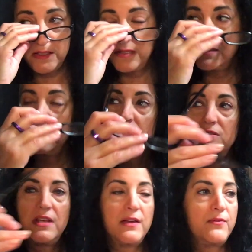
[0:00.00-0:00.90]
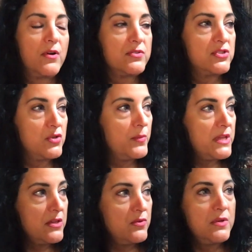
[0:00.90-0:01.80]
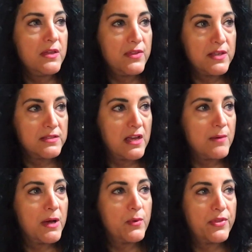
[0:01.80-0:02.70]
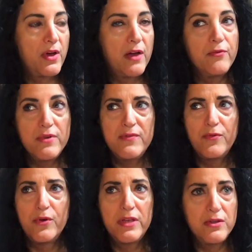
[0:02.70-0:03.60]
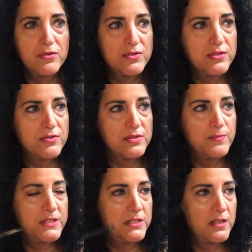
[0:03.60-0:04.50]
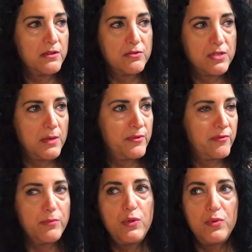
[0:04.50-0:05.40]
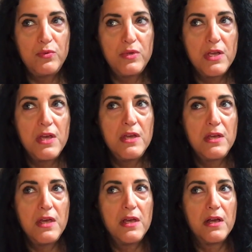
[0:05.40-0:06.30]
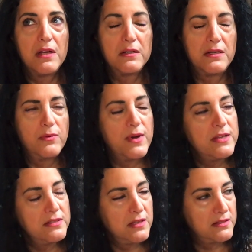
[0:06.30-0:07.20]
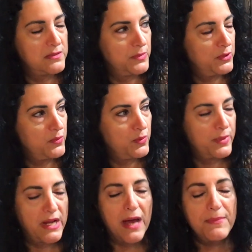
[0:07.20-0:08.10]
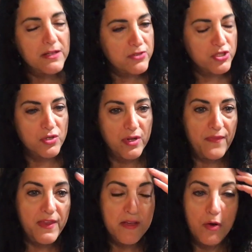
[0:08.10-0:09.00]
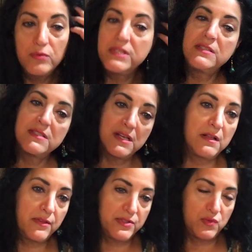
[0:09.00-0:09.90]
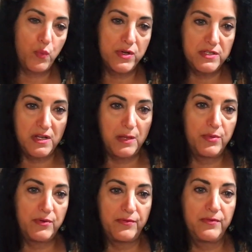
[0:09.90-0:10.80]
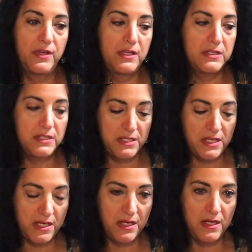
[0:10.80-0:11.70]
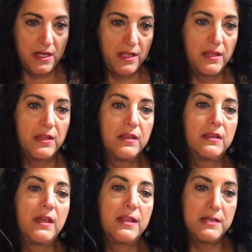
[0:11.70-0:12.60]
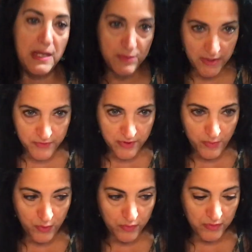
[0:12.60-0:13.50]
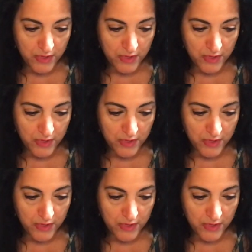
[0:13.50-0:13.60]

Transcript: they just have so many unique things they come out with. Every 4 years, there's a particular type of moon. I want to say it's a blue moon, but I'm not sure. And they only sell this one type of tea named after the moon,